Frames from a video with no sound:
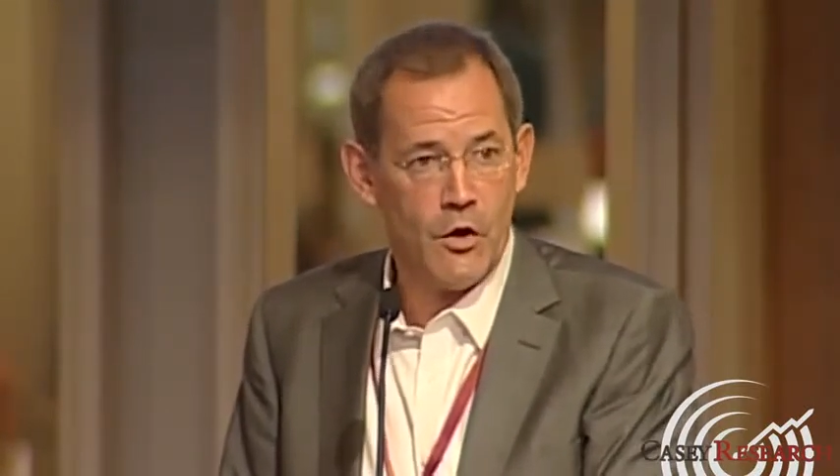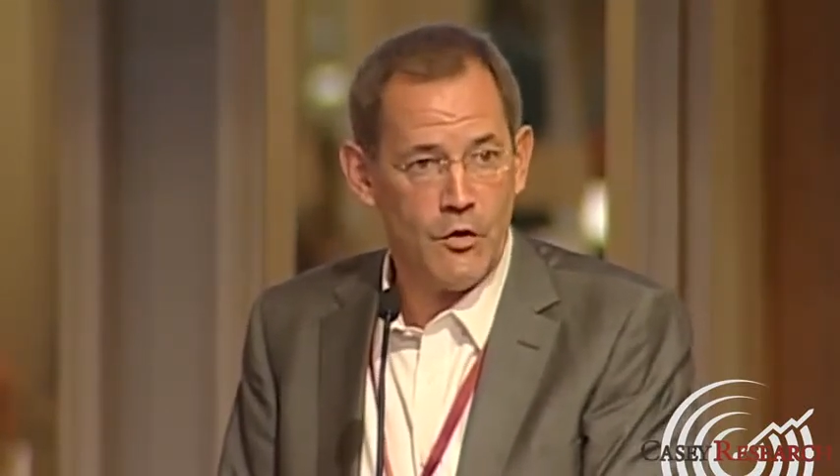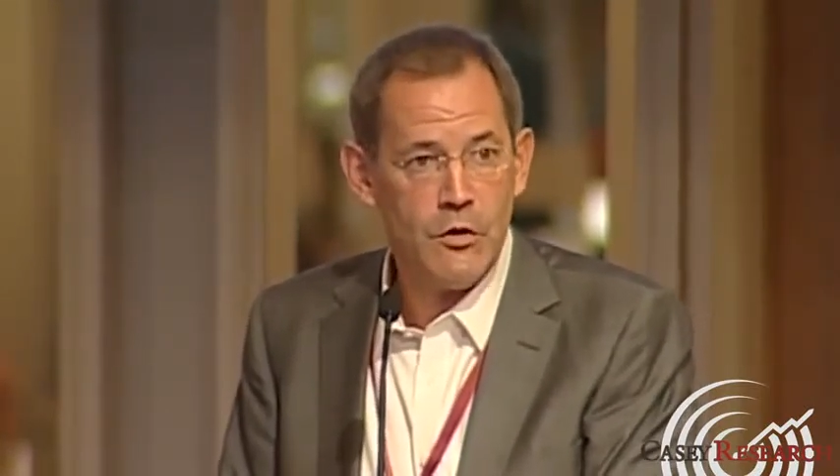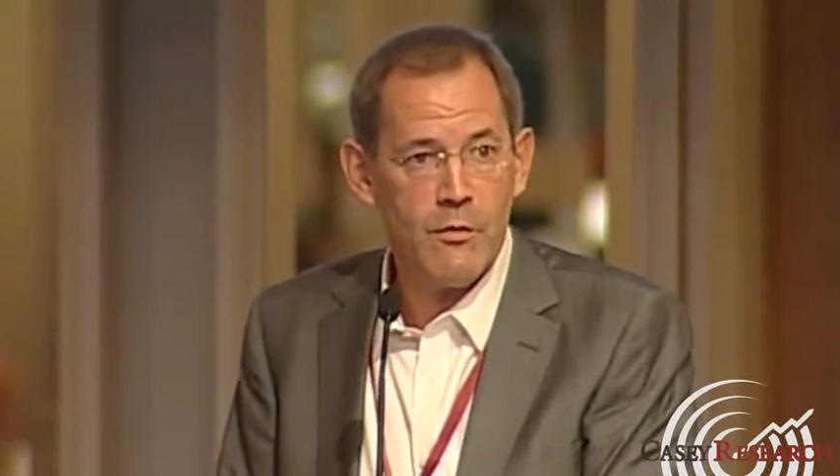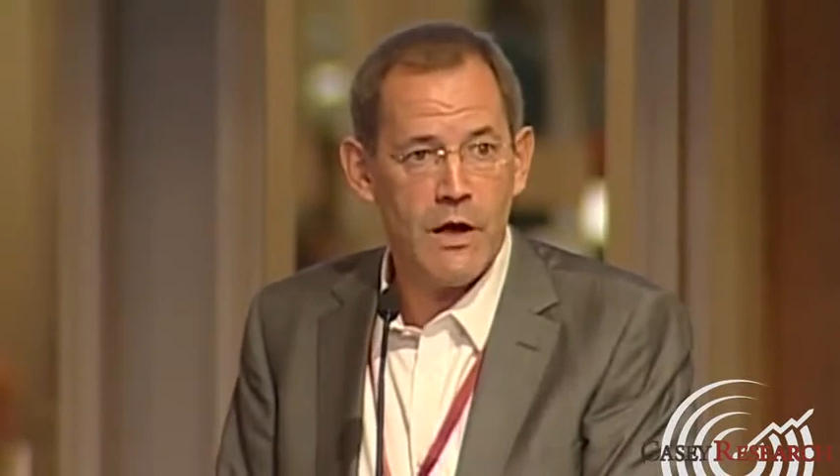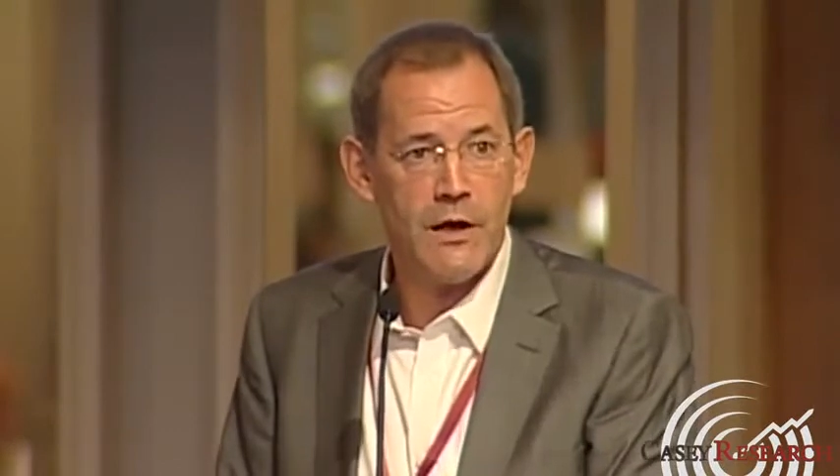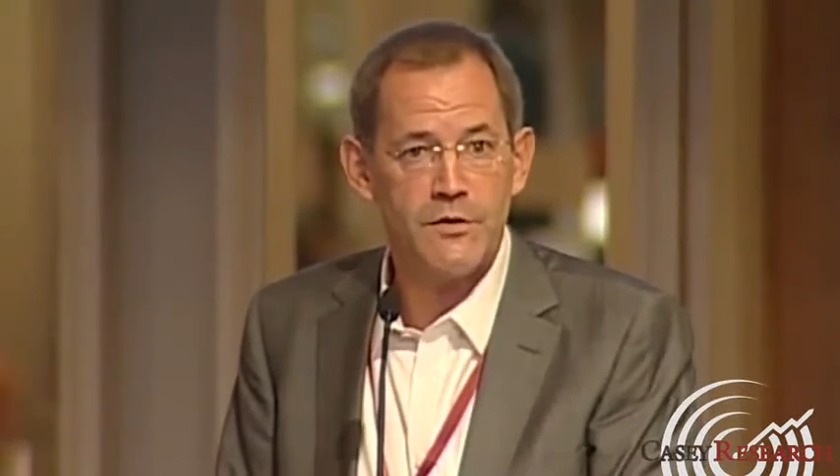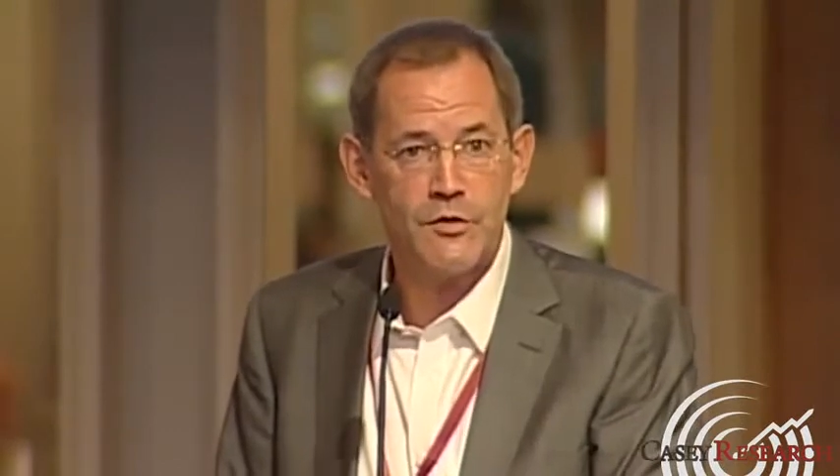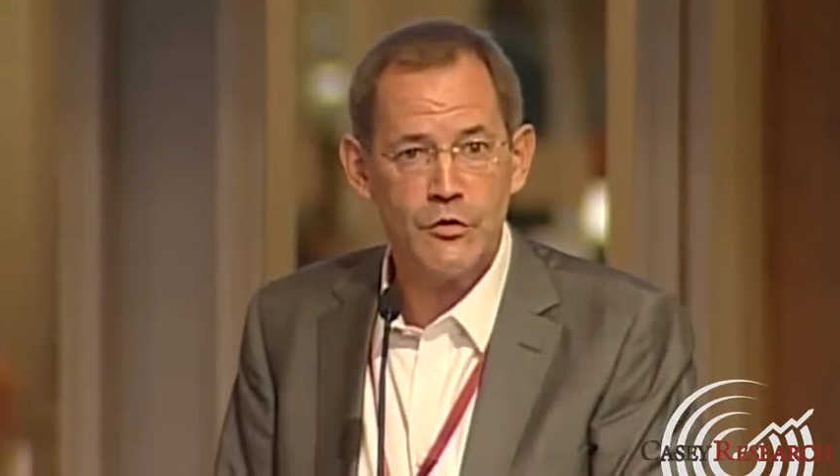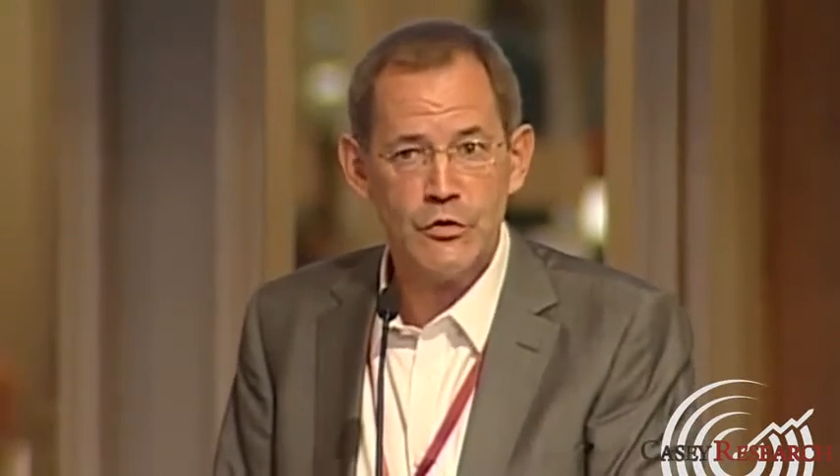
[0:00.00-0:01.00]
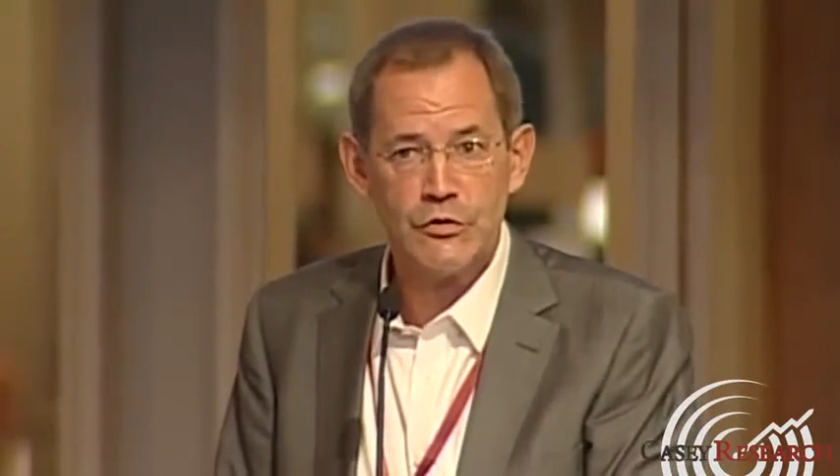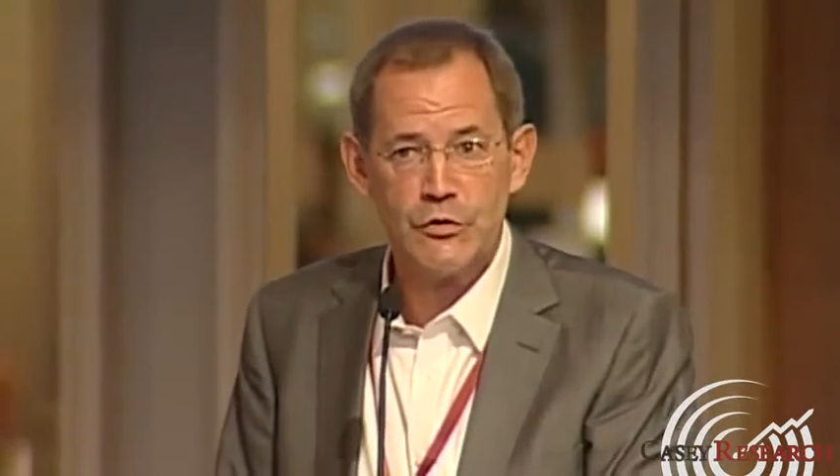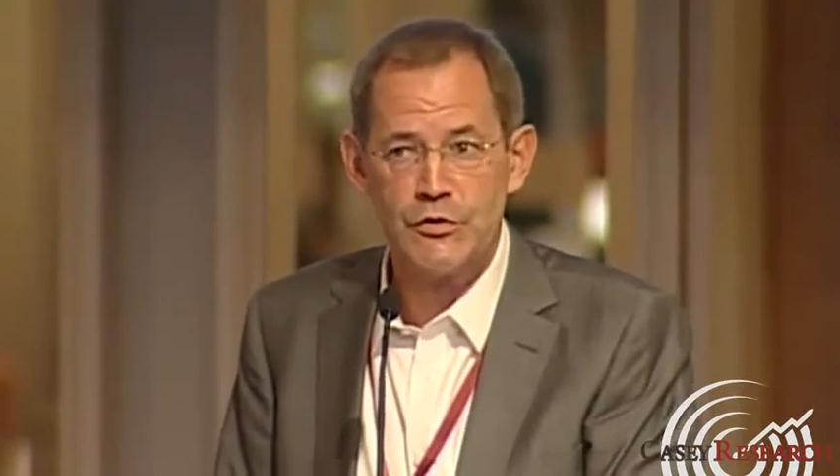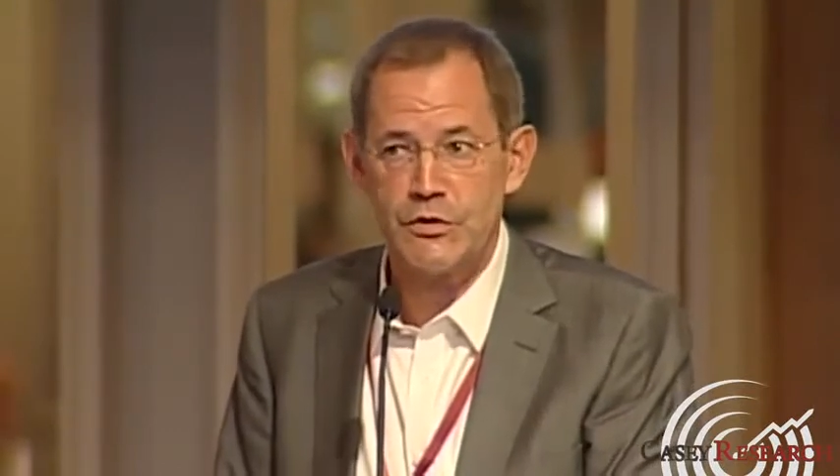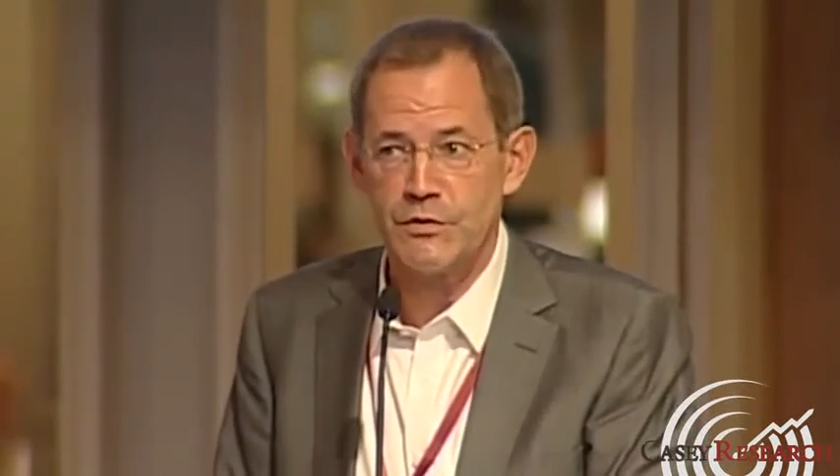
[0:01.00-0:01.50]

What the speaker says: new mines or new sources